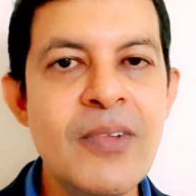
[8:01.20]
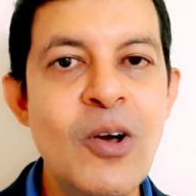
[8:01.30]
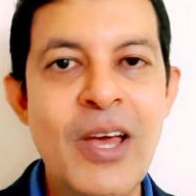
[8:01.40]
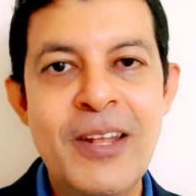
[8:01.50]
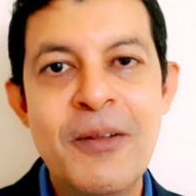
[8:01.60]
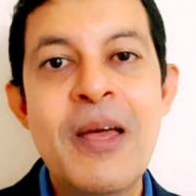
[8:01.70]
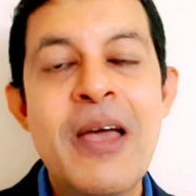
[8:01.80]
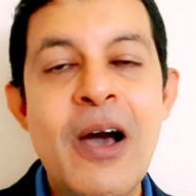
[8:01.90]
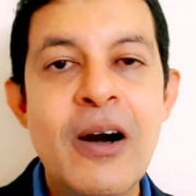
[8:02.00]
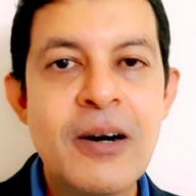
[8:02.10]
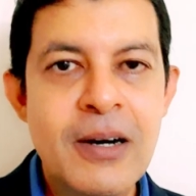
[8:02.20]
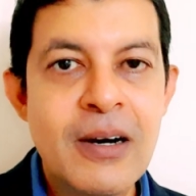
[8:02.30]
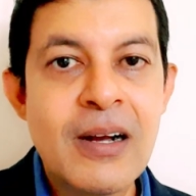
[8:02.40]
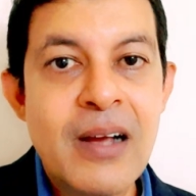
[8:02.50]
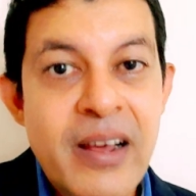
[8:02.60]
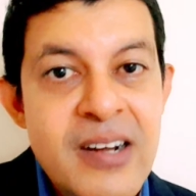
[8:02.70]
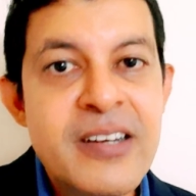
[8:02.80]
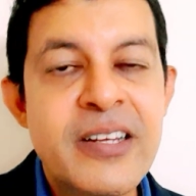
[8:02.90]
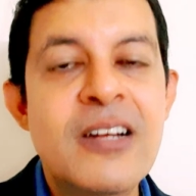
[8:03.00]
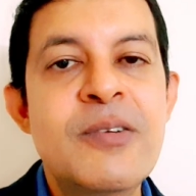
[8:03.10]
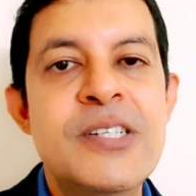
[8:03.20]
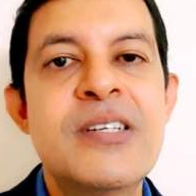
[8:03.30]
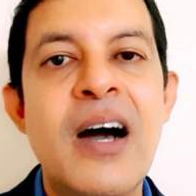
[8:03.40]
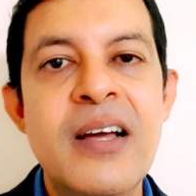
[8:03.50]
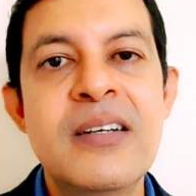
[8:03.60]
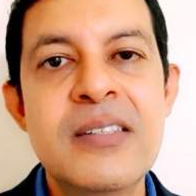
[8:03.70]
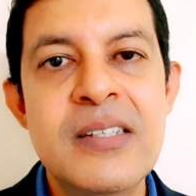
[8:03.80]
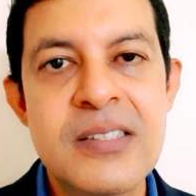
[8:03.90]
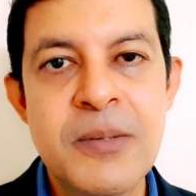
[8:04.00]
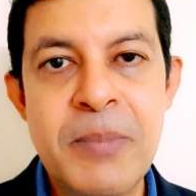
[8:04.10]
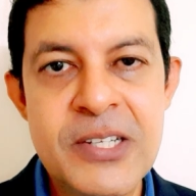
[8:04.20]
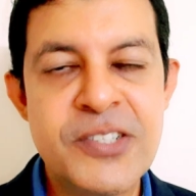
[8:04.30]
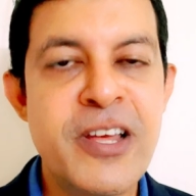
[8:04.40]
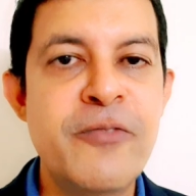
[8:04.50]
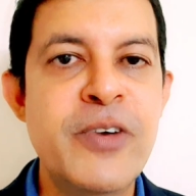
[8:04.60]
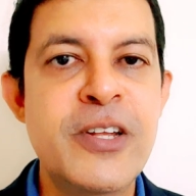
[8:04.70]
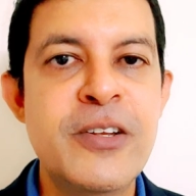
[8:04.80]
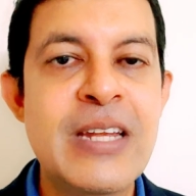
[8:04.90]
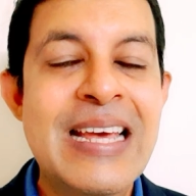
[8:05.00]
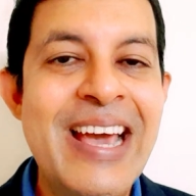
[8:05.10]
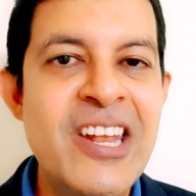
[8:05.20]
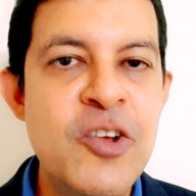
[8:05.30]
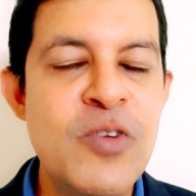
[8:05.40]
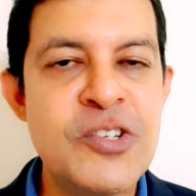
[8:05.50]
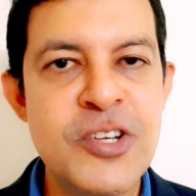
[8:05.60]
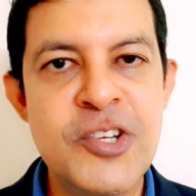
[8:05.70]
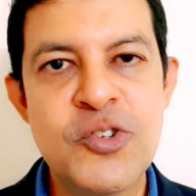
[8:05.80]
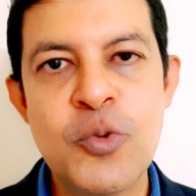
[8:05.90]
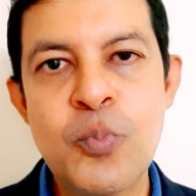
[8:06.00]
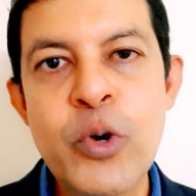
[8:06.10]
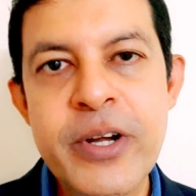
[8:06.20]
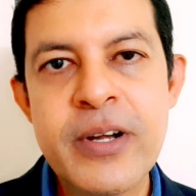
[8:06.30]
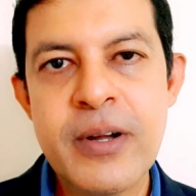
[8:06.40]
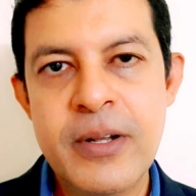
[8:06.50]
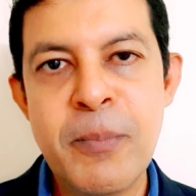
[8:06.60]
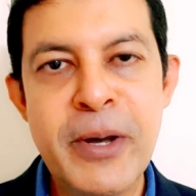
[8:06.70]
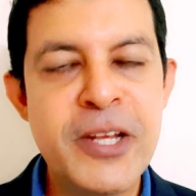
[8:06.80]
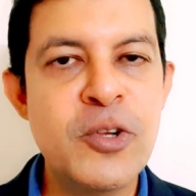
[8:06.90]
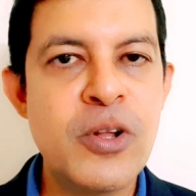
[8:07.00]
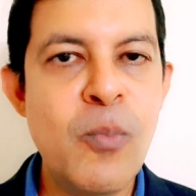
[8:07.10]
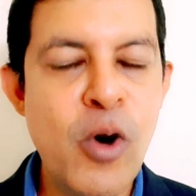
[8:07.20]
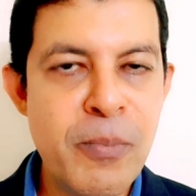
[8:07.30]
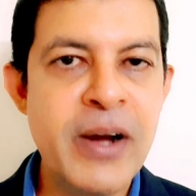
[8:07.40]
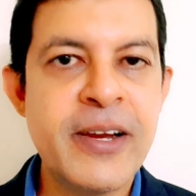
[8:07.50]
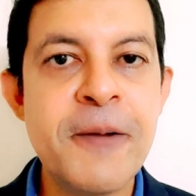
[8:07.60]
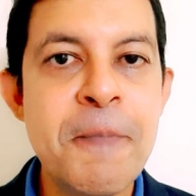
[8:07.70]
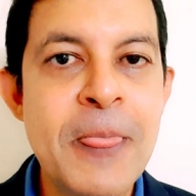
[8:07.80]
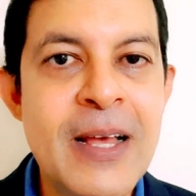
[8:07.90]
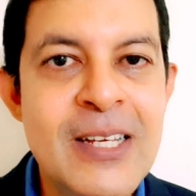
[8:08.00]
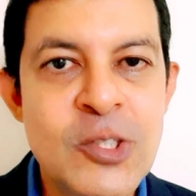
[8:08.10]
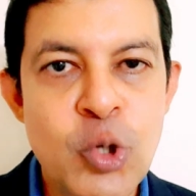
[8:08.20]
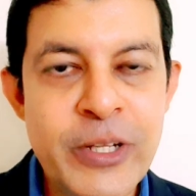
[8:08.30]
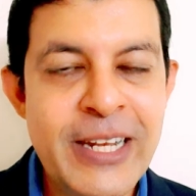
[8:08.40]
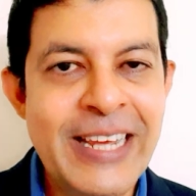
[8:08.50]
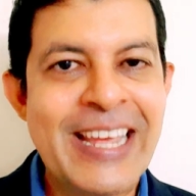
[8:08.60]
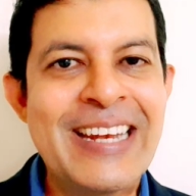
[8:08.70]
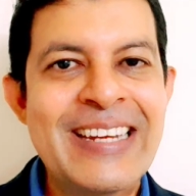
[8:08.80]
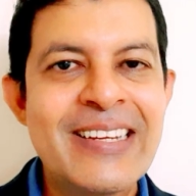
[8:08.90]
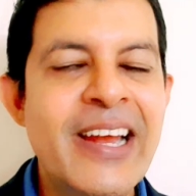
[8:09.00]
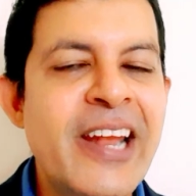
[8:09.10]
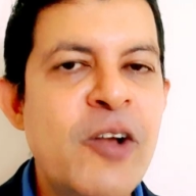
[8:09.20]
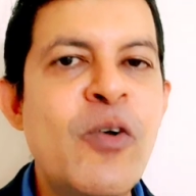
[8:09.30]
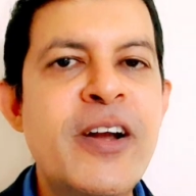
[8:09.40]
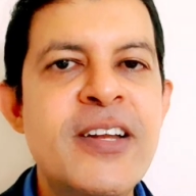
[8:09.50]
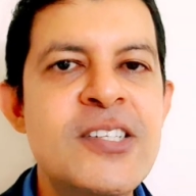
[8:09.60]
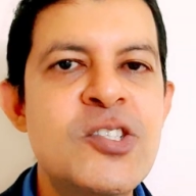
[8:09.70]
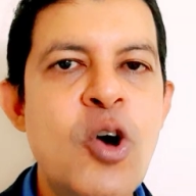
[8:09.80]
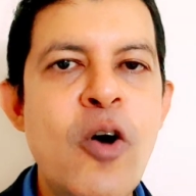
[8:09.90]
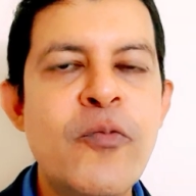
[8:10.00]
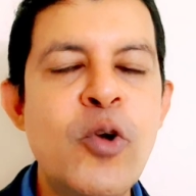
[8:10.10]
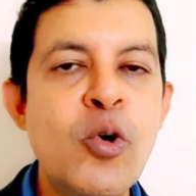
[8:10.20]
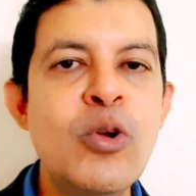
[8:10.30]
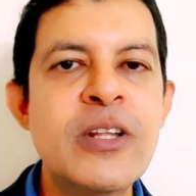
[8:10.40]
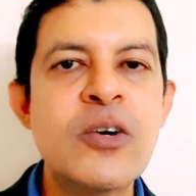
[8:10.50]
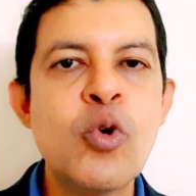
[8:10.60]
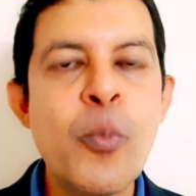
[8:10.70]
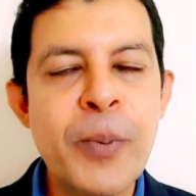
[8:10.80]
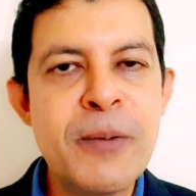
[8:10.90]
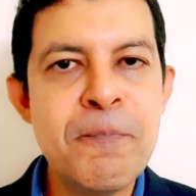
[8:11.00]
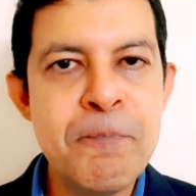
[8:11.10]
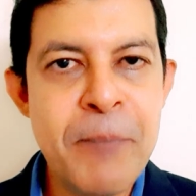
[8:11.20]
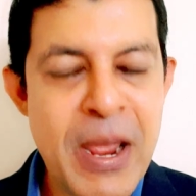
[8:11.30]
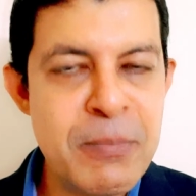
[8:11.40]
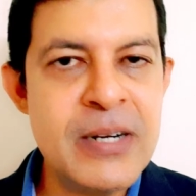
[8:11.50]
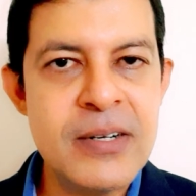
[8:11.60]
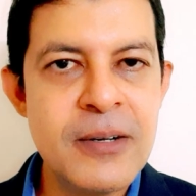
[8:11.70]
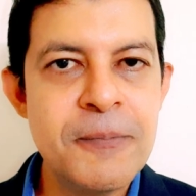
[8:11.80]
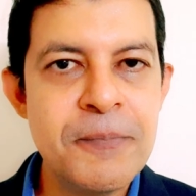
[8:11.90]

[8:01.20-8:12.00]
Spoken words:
And a current yield which is higher is the best time when an investor needs to put the money into the bond market, so that they can get advantage of not only the coupon payment.